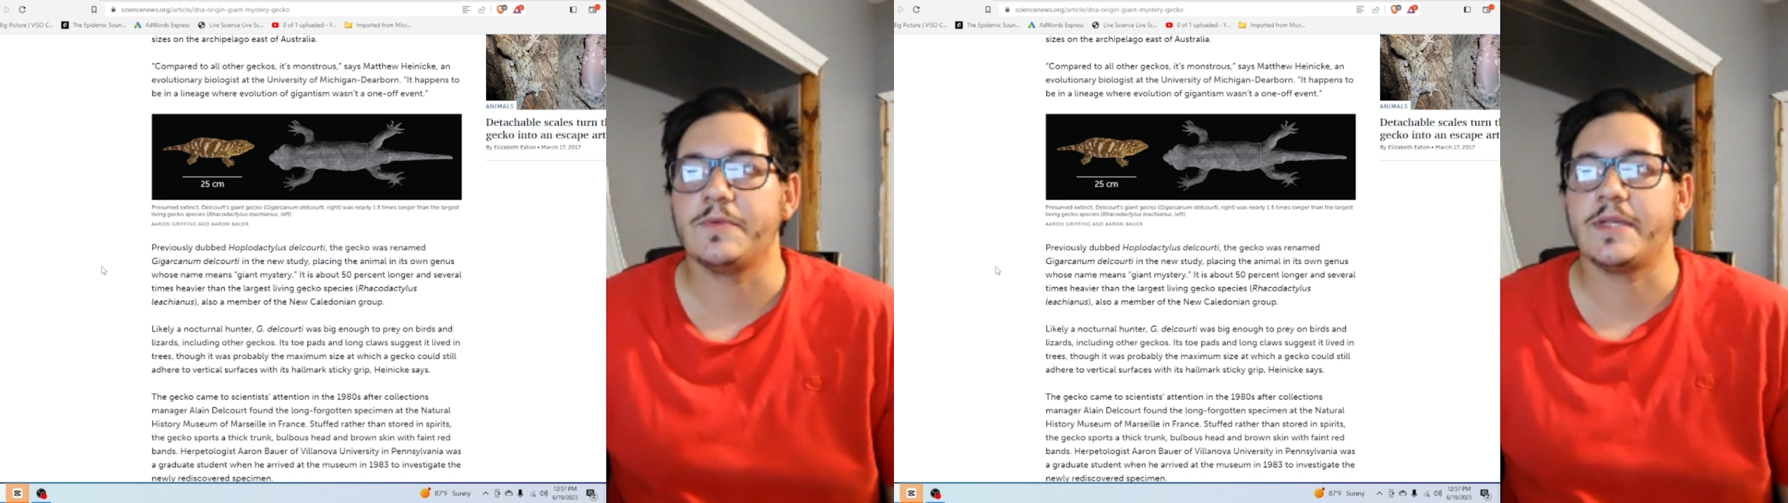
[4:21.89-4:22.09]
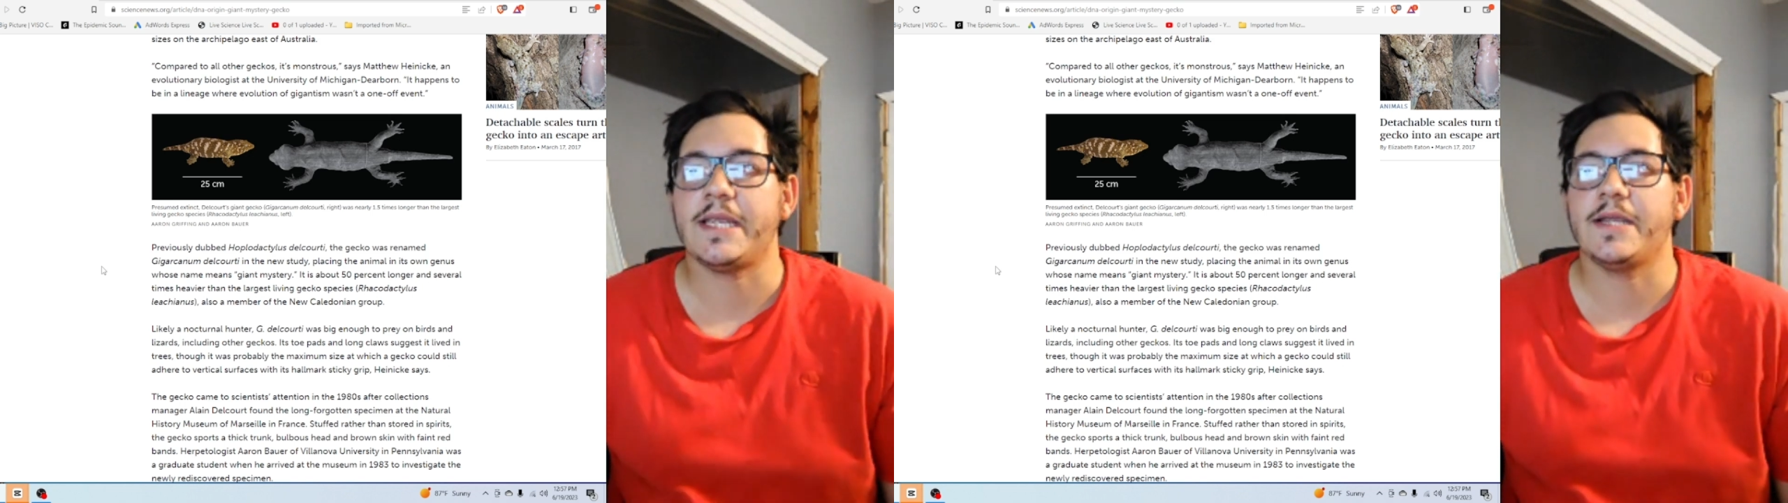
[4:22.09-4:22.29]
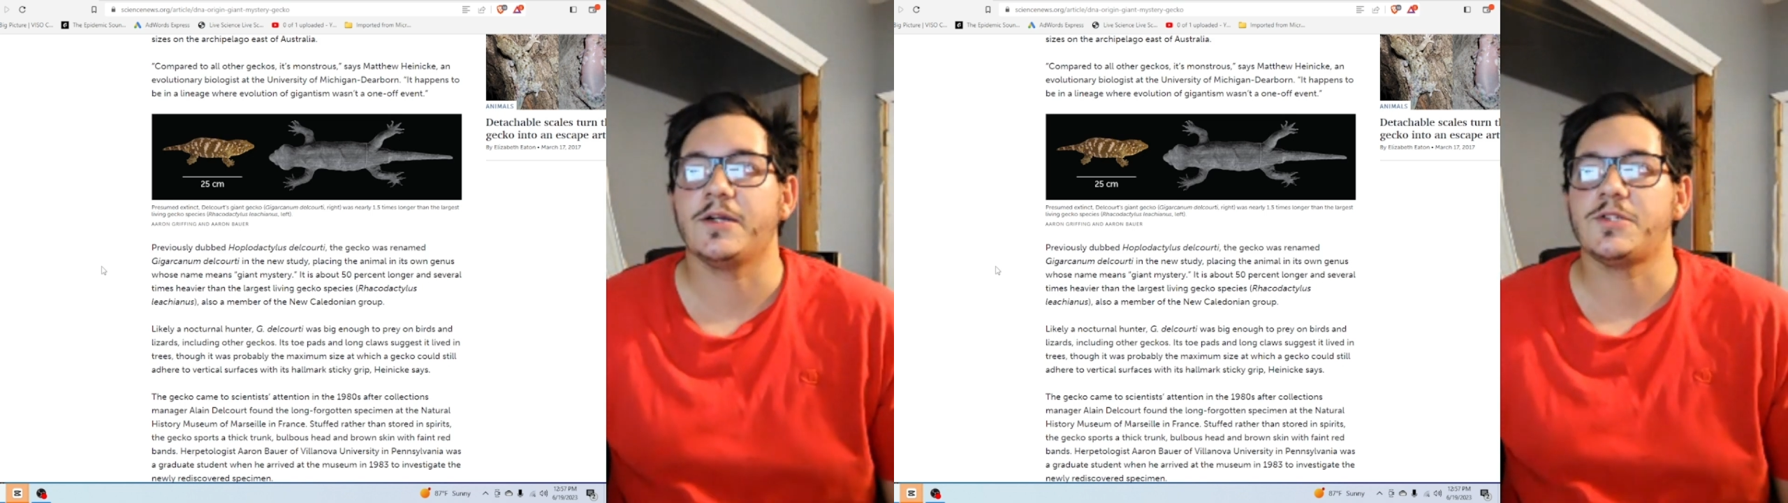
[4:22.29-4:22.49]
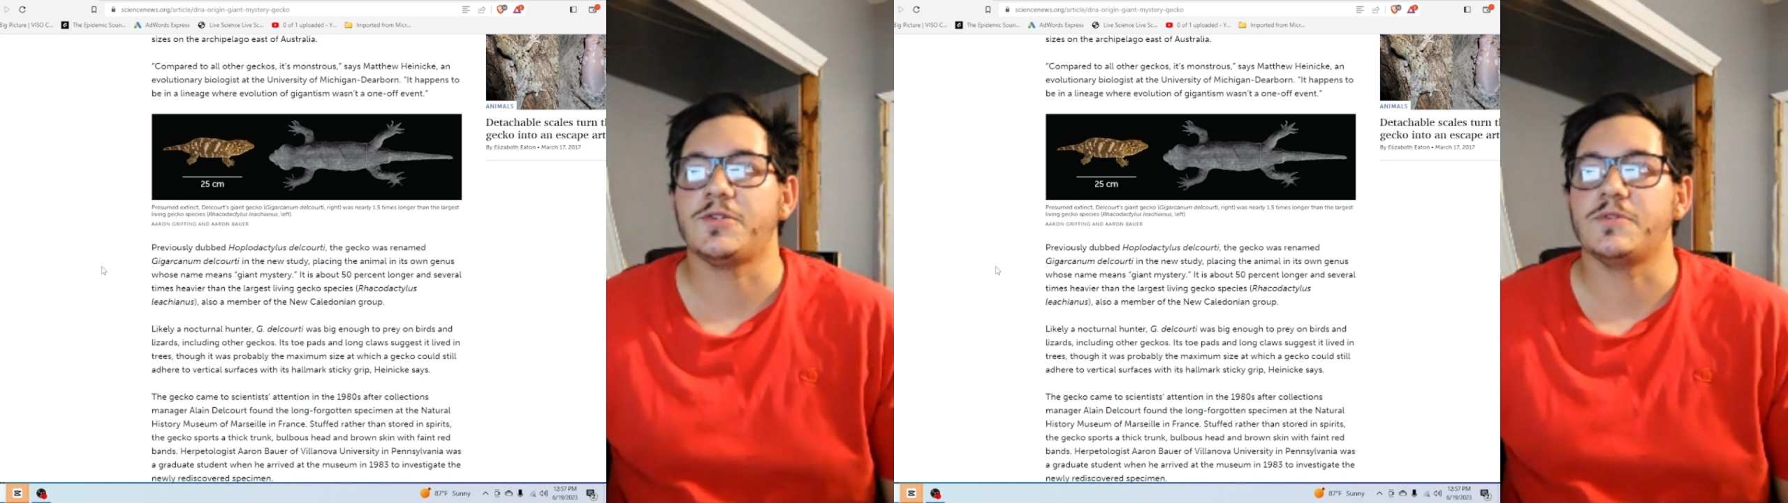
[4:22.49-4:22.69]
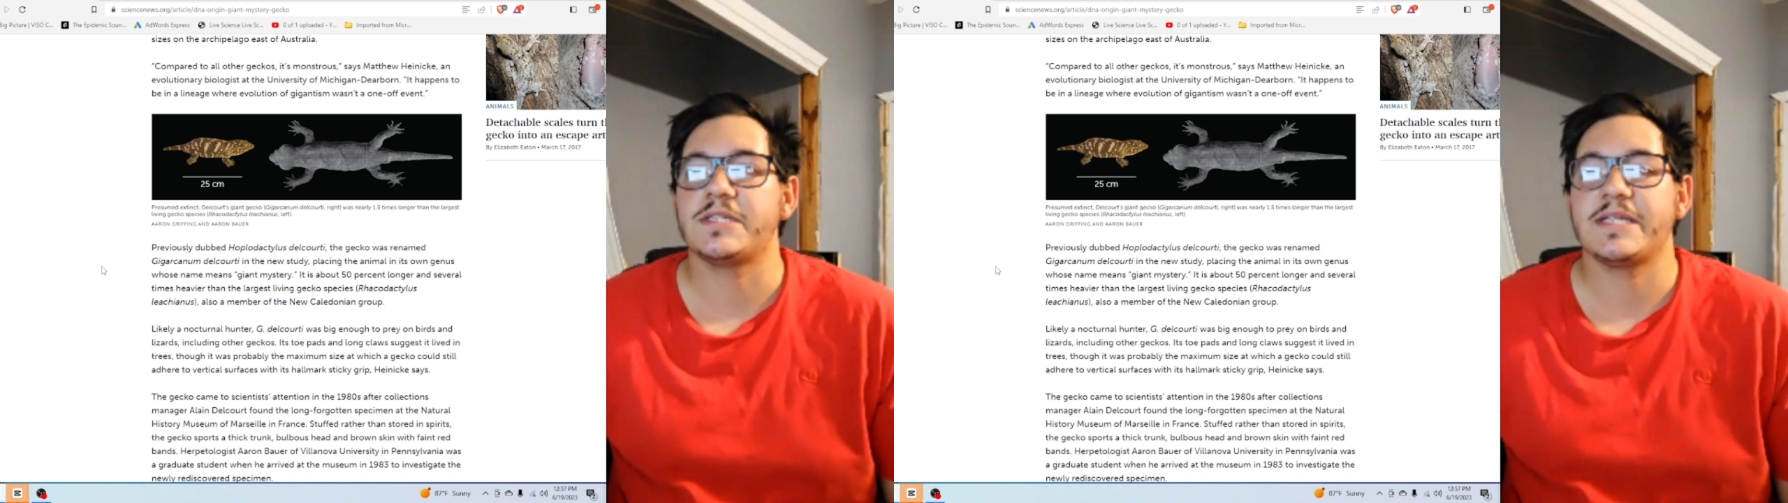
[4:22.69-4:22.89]
adhere to
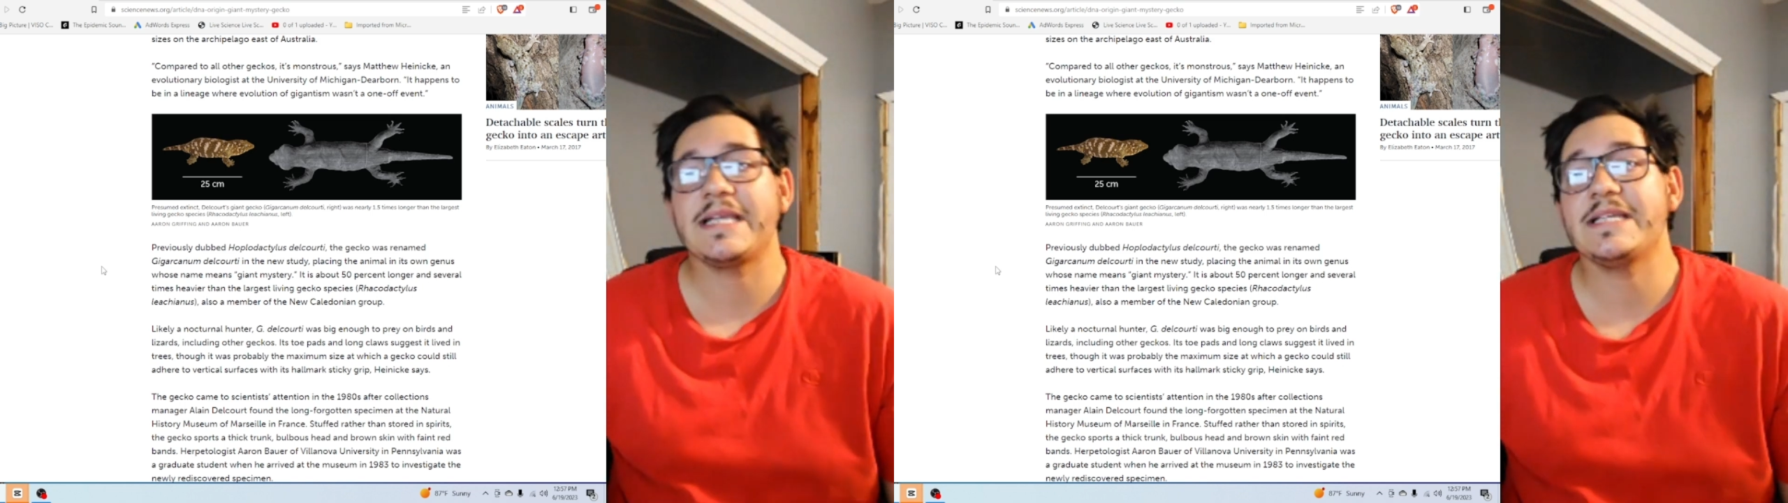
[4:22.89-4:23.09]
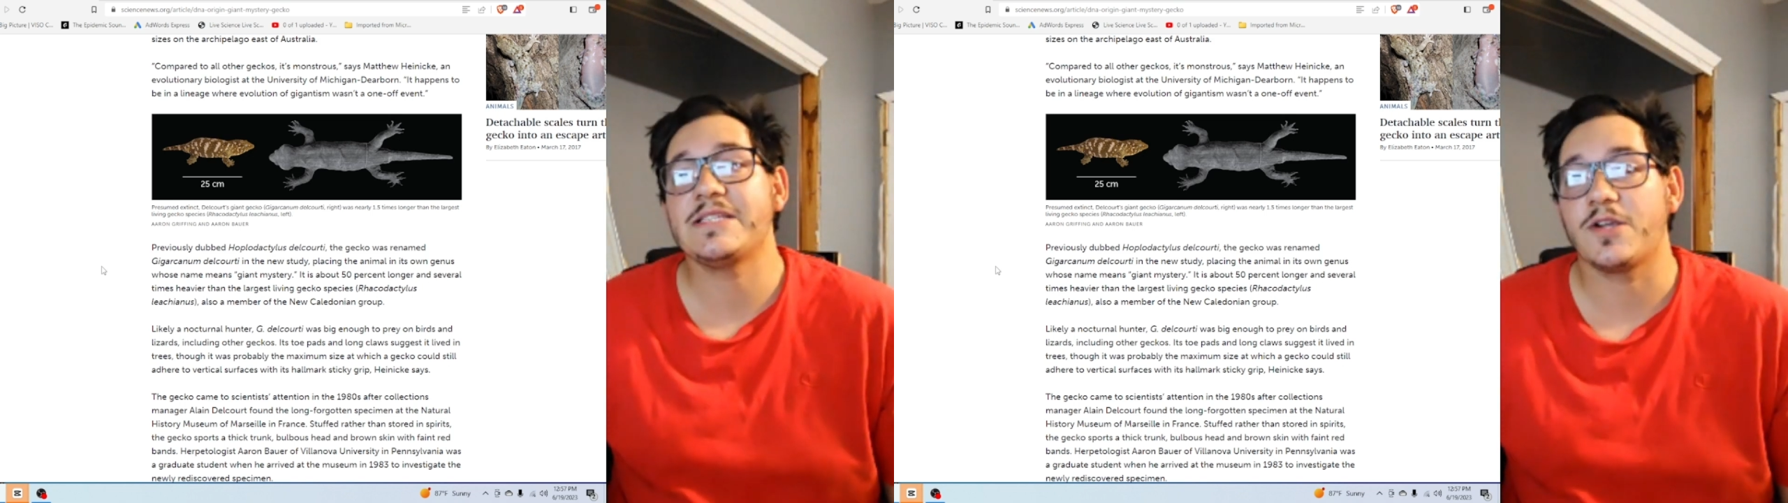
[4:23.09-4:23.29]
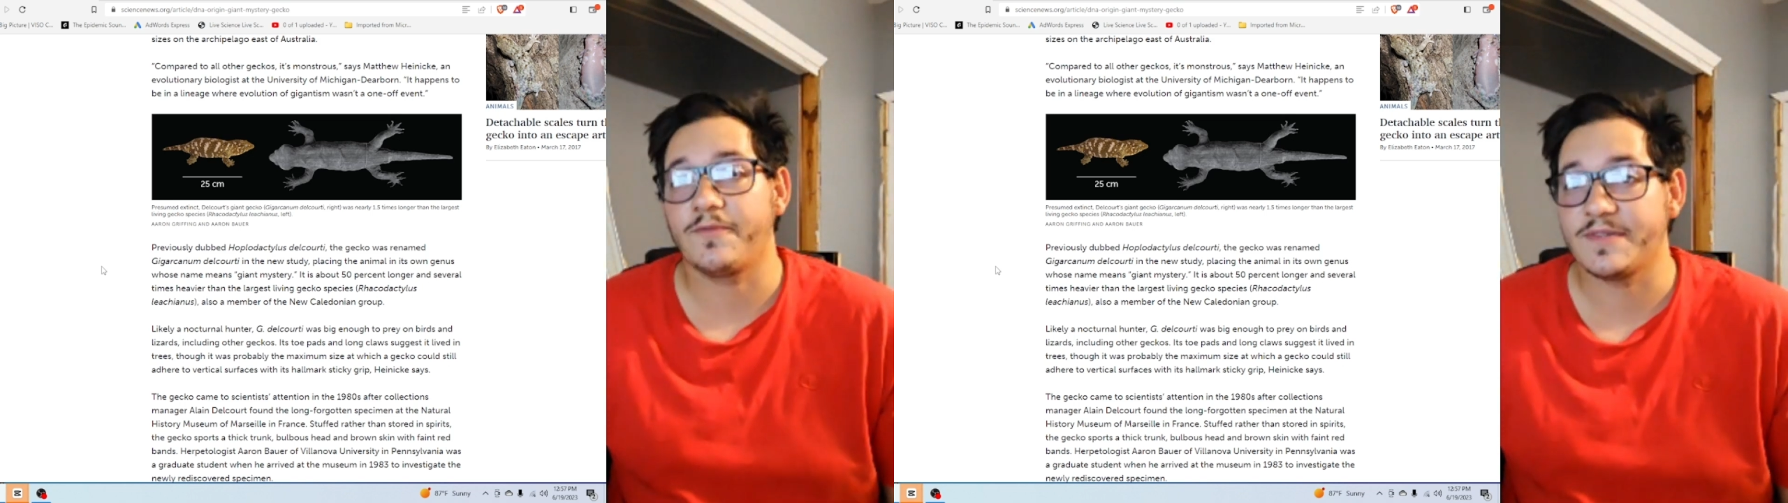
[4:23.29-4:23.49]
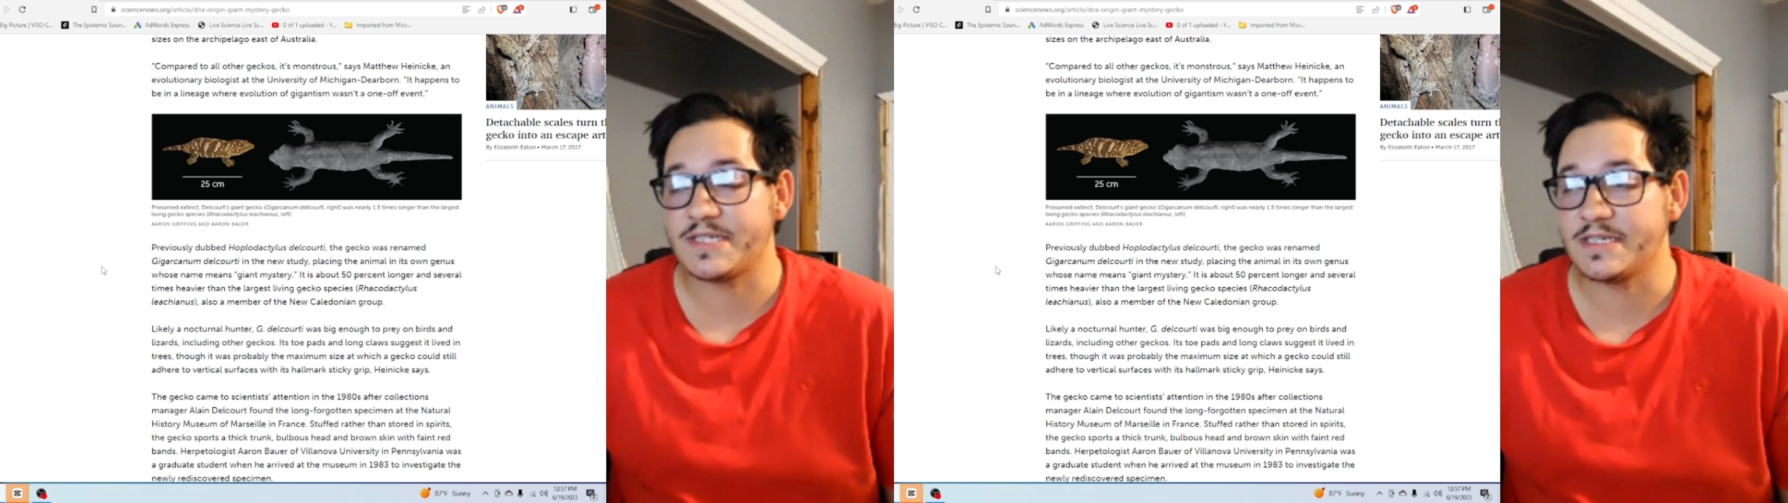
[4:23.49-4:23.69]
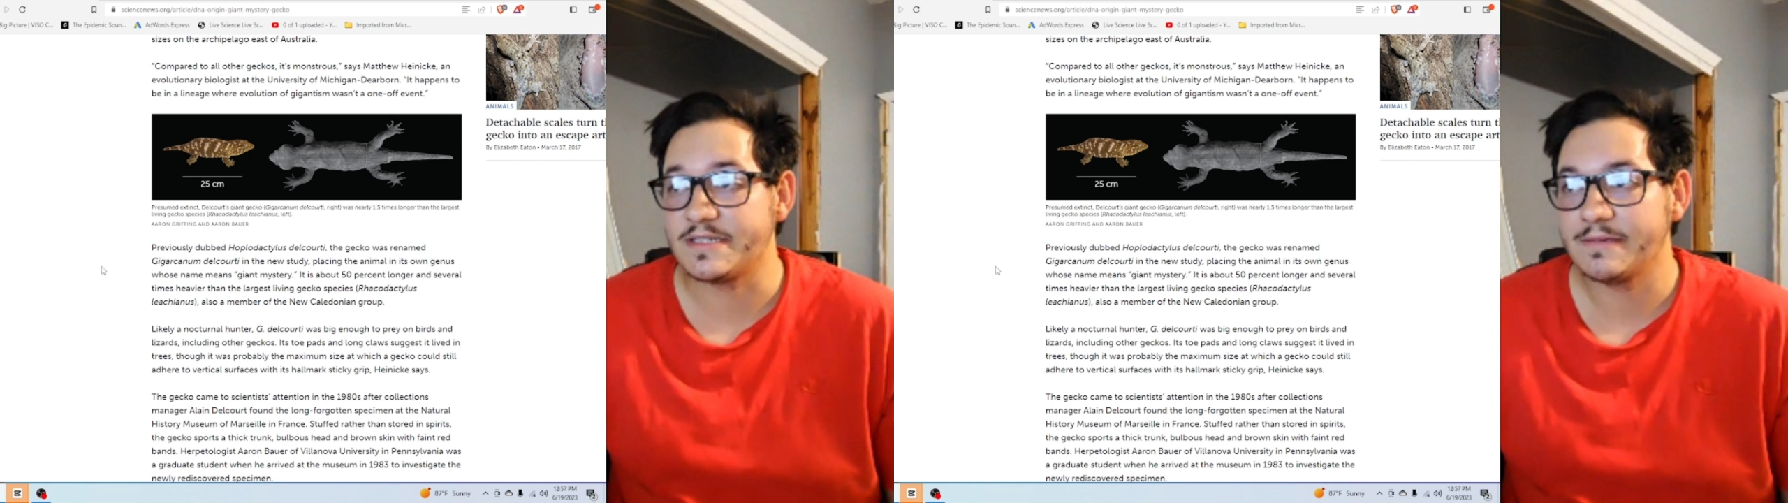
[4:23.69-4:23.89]
sticky surfaces.